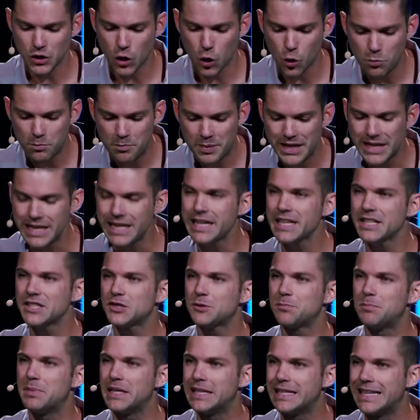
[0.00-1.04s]
obedience
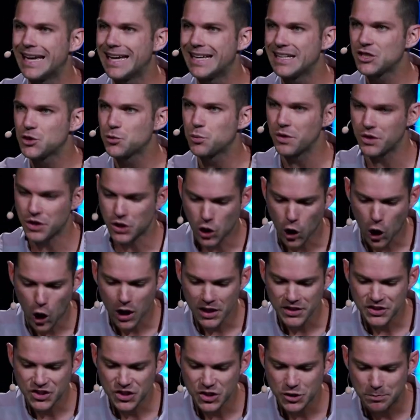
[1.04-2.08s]
begins with
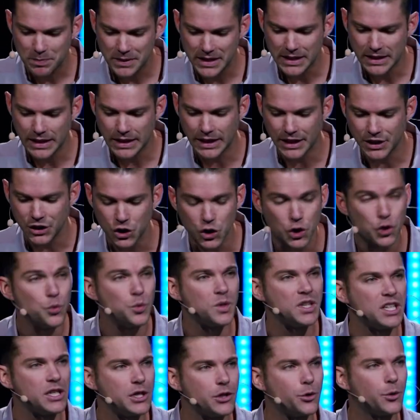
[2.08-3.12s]
God speaking and you
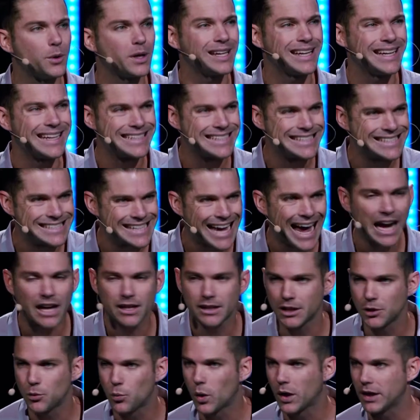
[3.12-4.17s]
hearing
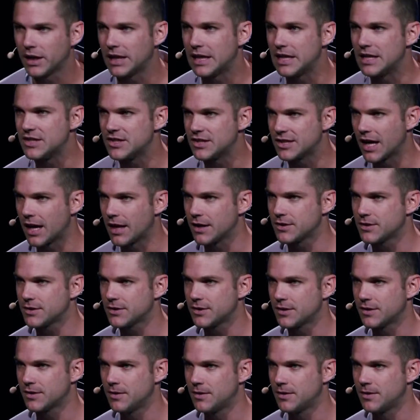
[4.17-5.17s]
exactly what he says.